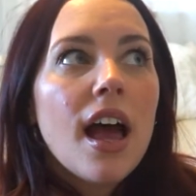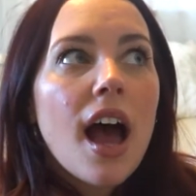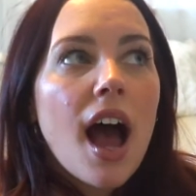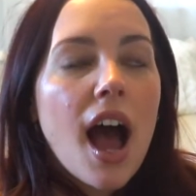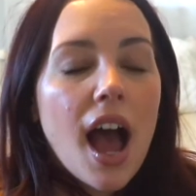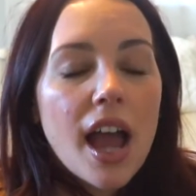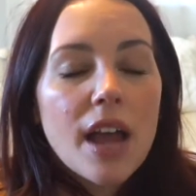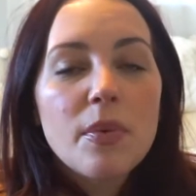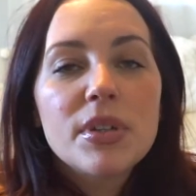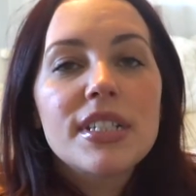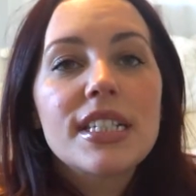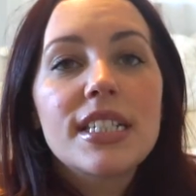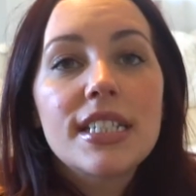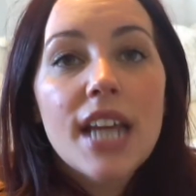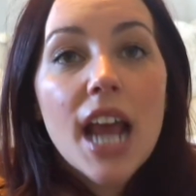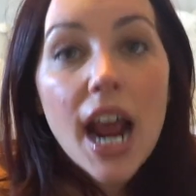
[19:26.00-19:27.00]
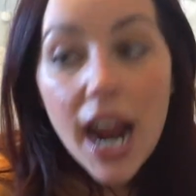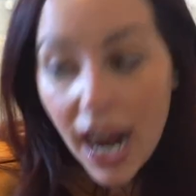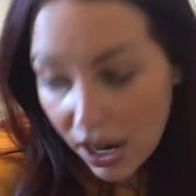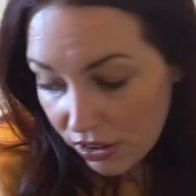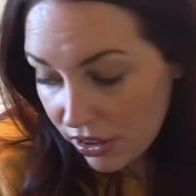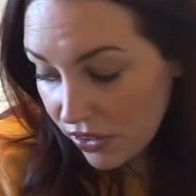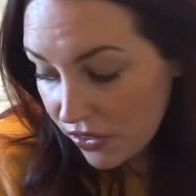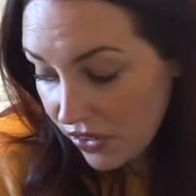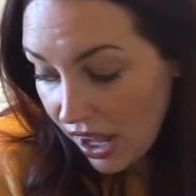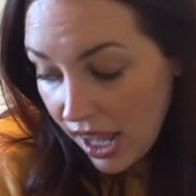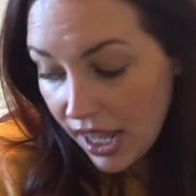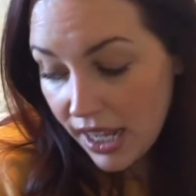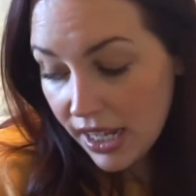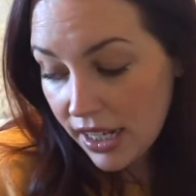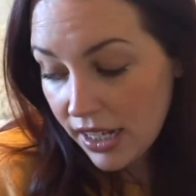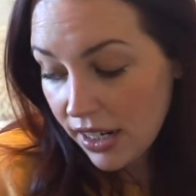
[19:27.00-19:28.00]
I was
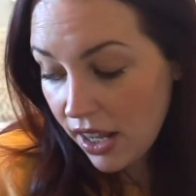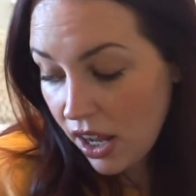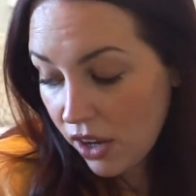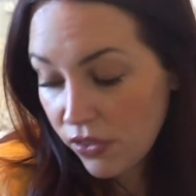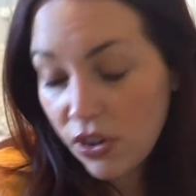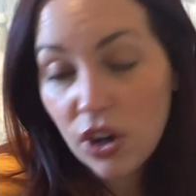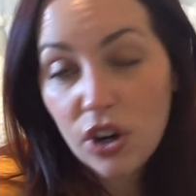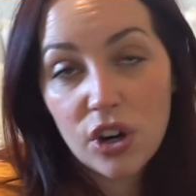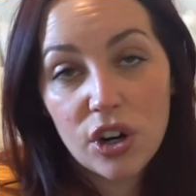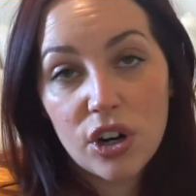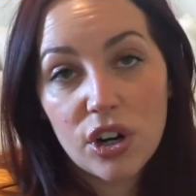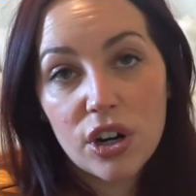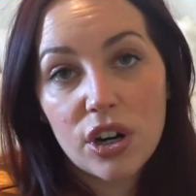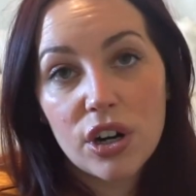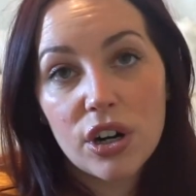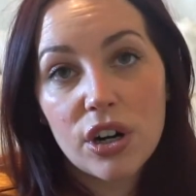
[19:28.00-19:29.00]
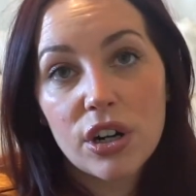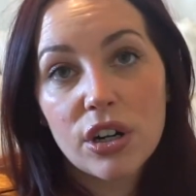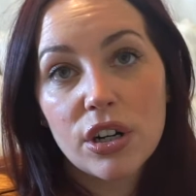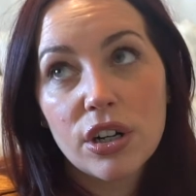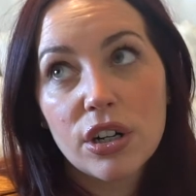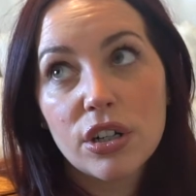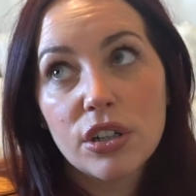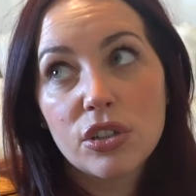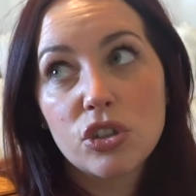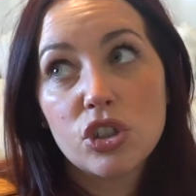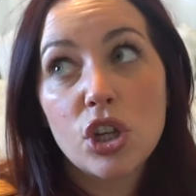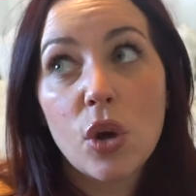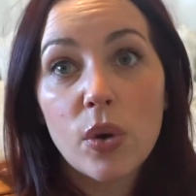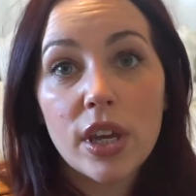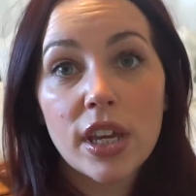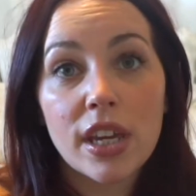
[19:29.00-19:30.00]
terrified of her
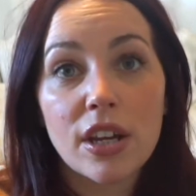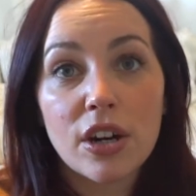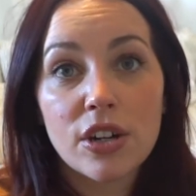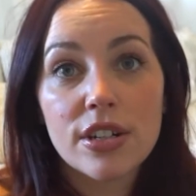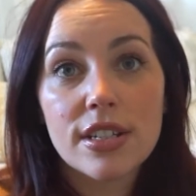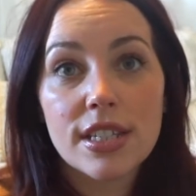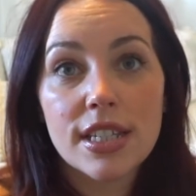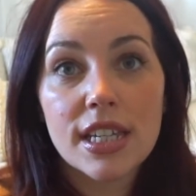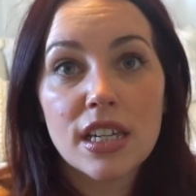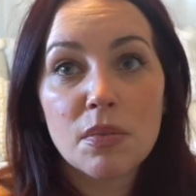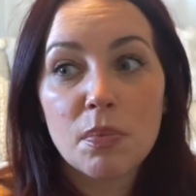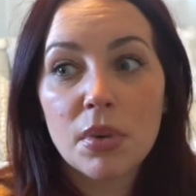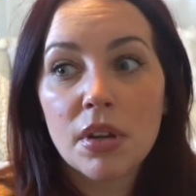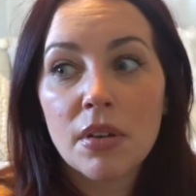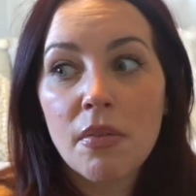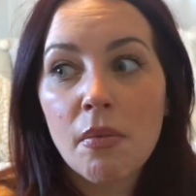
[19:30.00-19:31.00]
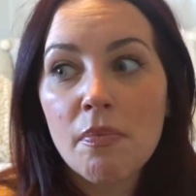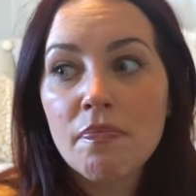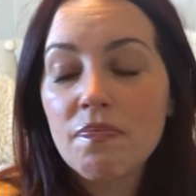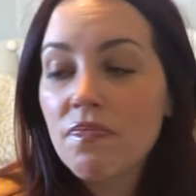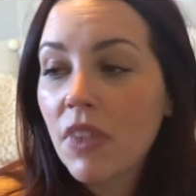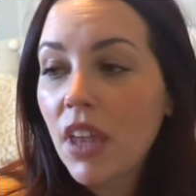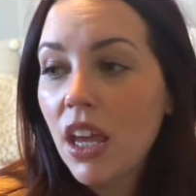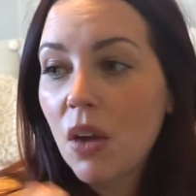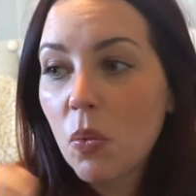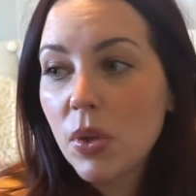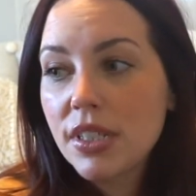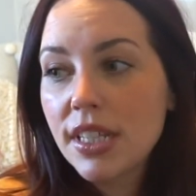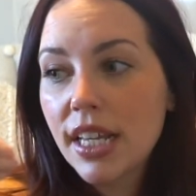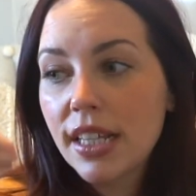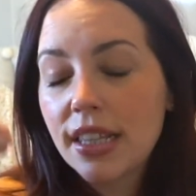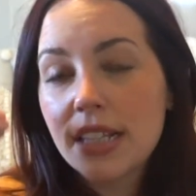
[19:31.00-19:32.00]
choking in her sleep. It
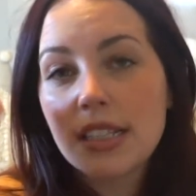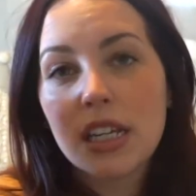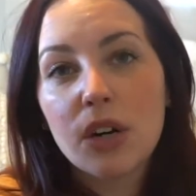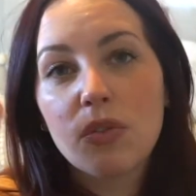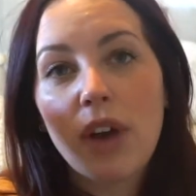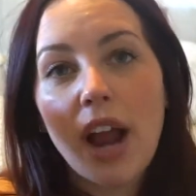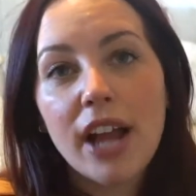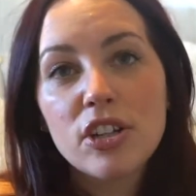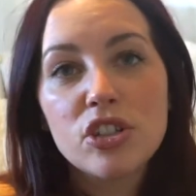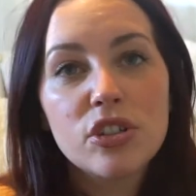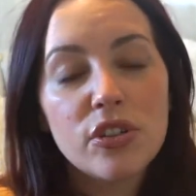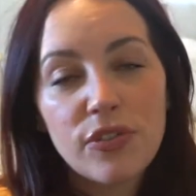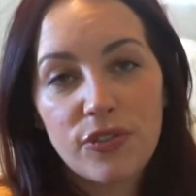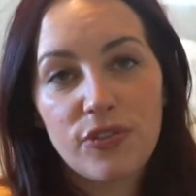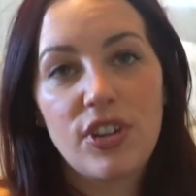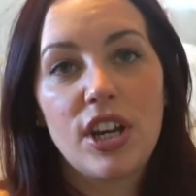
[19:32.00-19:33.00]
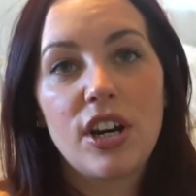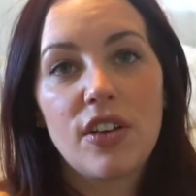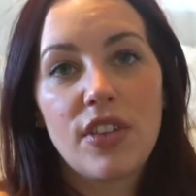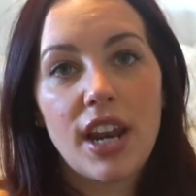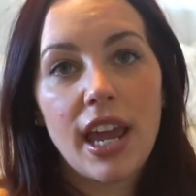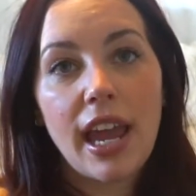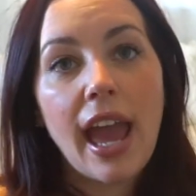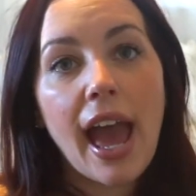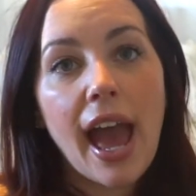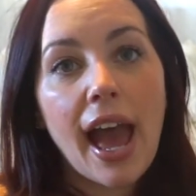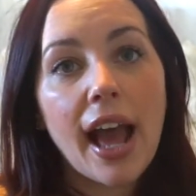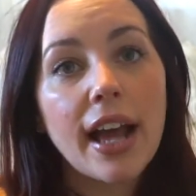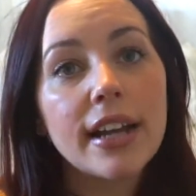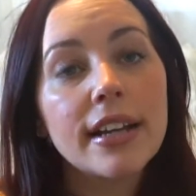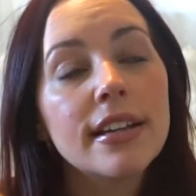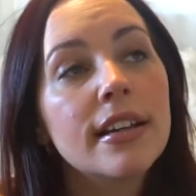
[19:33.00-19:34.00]
was like this irrational fear that I
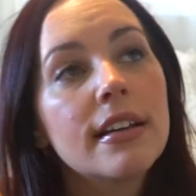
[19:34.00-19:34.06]
had,